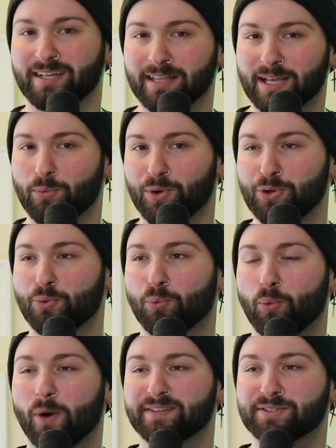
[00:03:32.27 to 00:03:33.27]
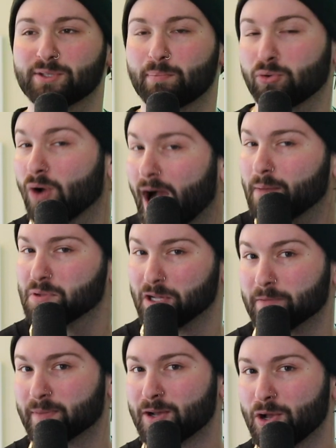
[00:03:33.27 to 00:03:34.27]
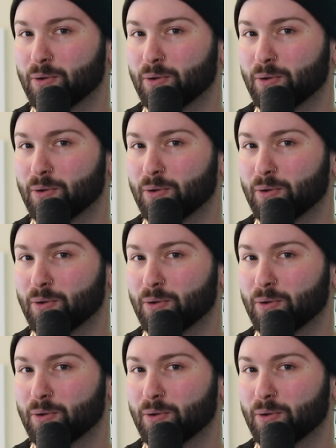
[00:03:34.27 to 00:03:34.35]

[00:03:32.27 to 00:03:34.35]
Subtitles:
Like, what's the problem